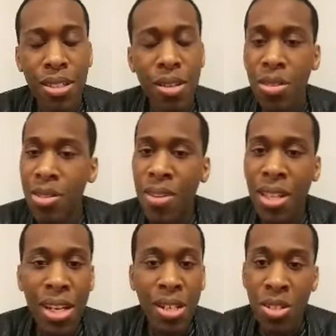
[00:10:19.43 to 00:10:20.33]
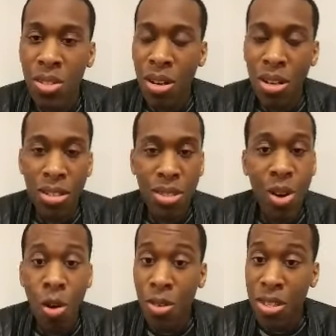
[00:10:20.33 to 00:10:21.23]
there's this feeling that just started to
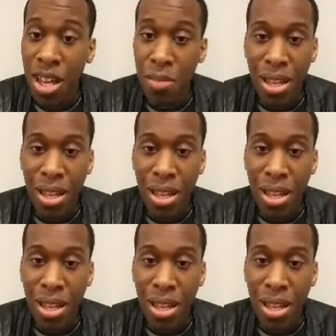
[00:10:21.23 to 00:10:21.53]
overtake